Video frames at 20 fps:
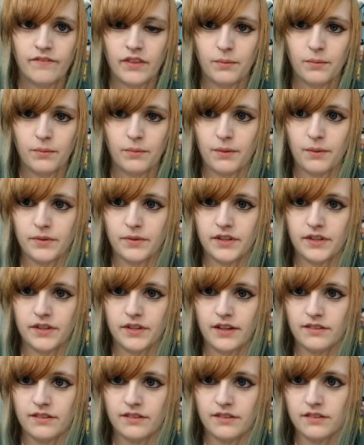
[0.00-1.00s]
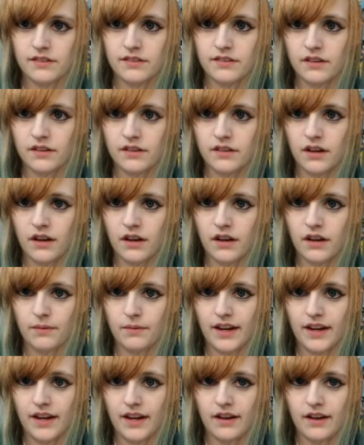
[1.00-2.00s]
It'll be a couple days. Um,
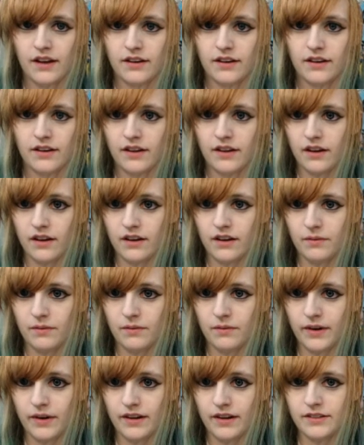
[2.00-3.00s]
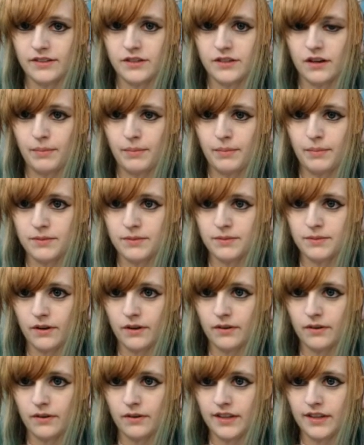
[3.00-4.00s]
yeah, and uh, uh, where is your
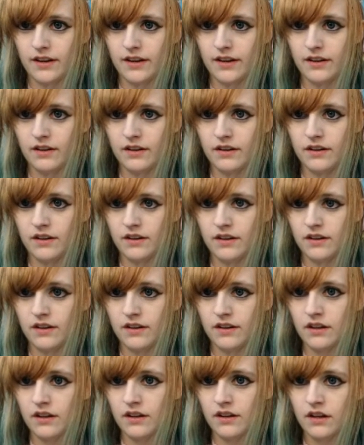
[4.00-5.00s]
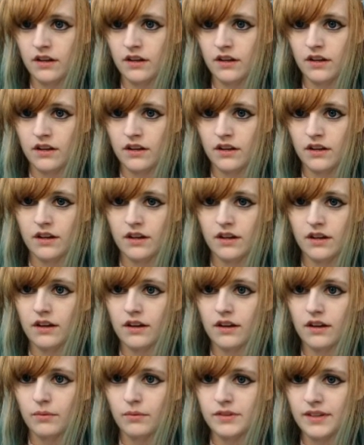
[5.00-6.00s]
passport, lady?
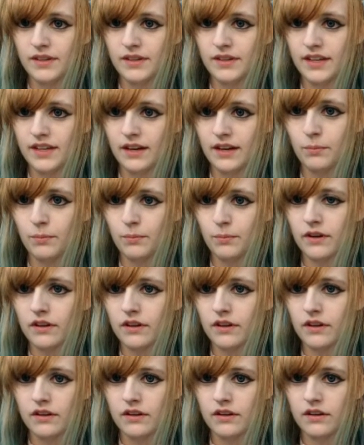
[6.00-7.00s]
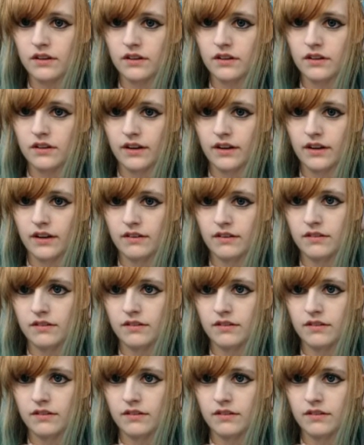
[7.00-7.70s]
Uh, where's my dang rubric? Okay.